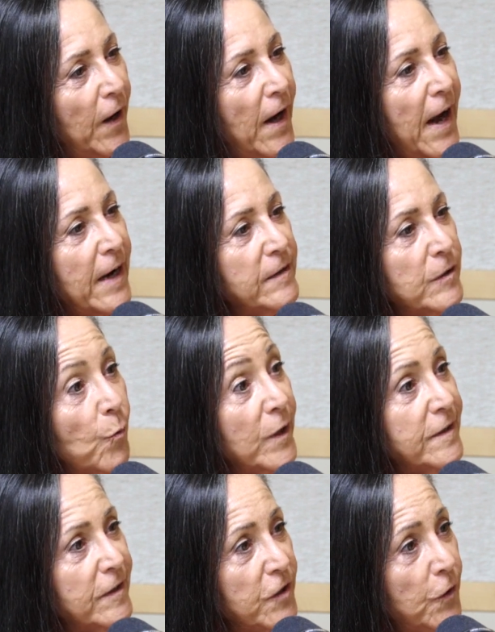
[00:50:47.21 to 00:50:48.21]
Mm. And so, mm.
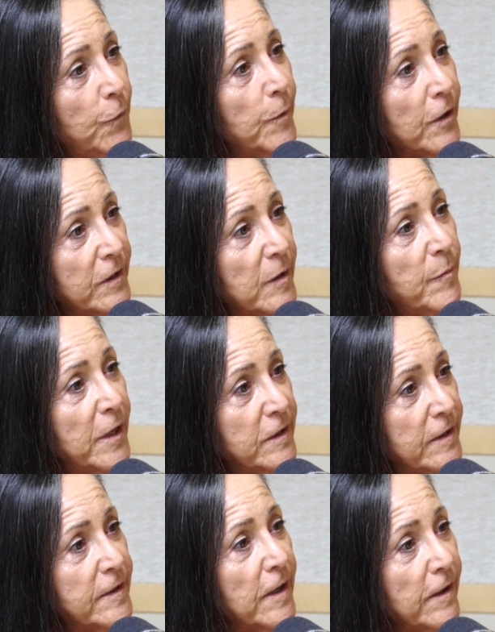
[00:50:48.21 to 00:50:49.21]
what's a tumor? It's a
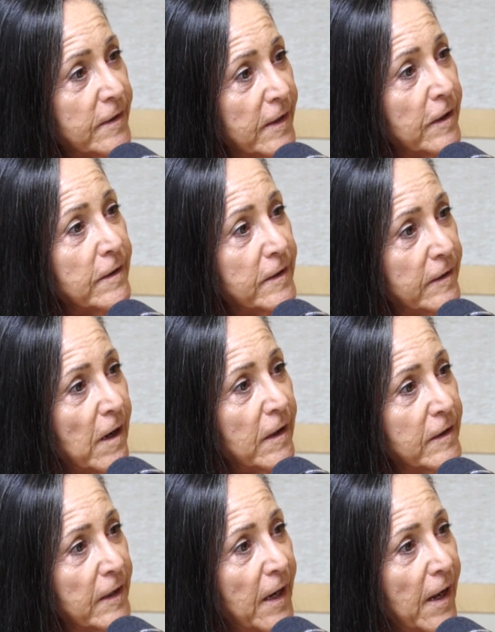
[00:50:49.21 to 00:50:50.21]
bunch of cells that are
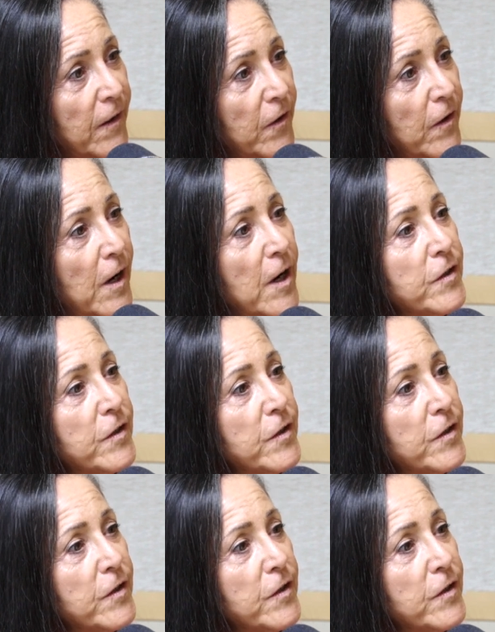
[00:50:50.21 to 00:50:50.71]
stuck together.